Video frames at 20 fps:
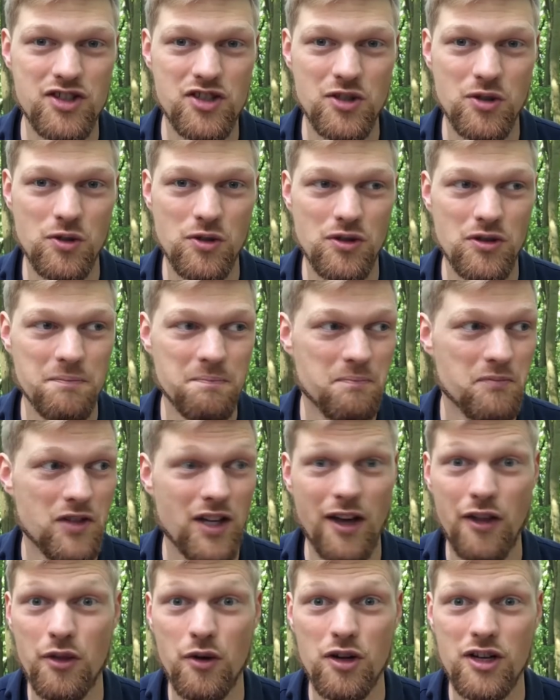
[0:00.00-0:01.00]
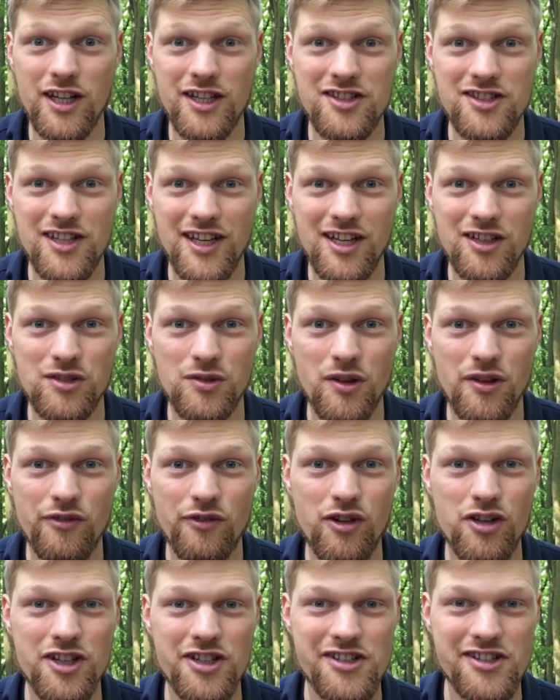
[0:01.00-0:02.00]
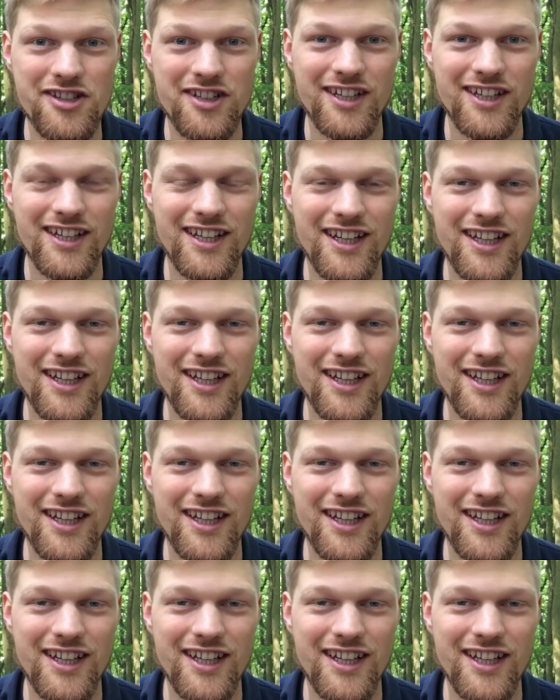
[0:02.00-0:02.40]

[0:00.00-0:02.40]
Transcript: So I thought, let's take it to the forest.